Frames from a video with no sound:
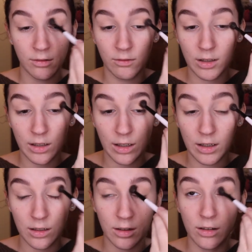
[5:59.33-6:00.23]
what are you
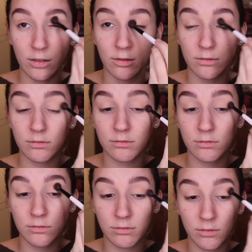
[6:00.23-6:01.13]
gonna do?
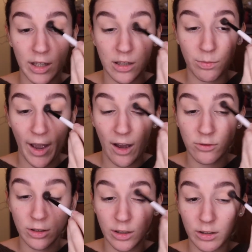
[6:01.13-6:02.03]
It's
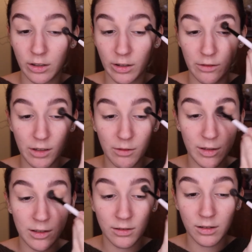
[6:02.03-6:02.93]
powder, you know what I
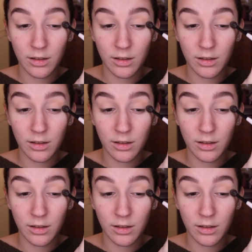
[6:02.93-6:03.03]
mean?